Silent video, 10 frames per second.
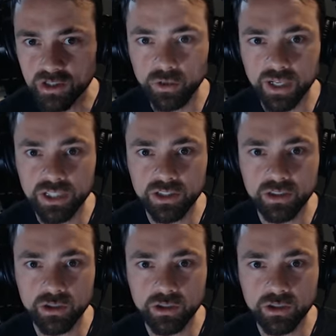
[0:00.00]
going
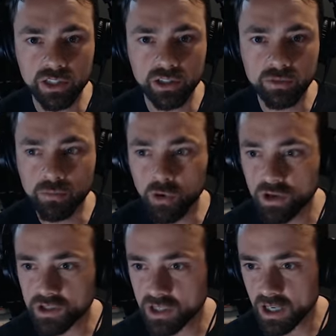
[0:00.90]
to include more
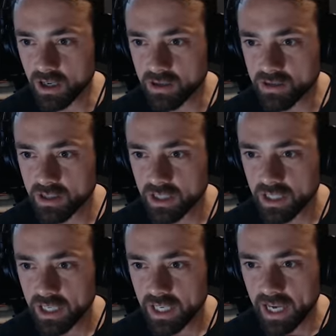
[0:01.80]
stars.
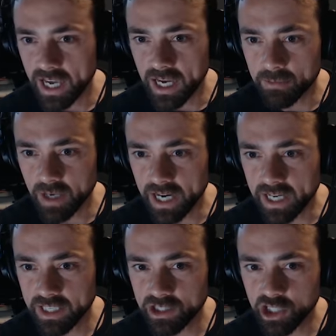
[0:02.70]
And
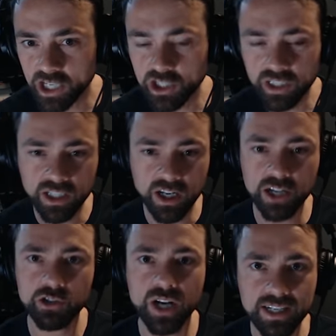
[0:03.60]
by changing the
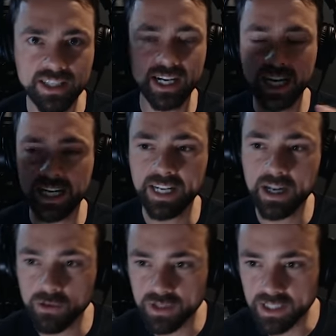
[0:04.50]
contrast, that kind of
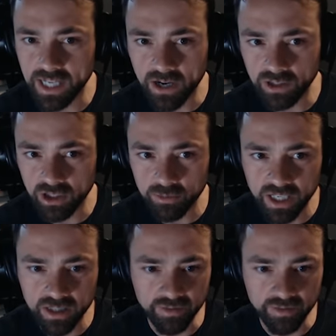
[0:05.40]
narrows it down a little bit.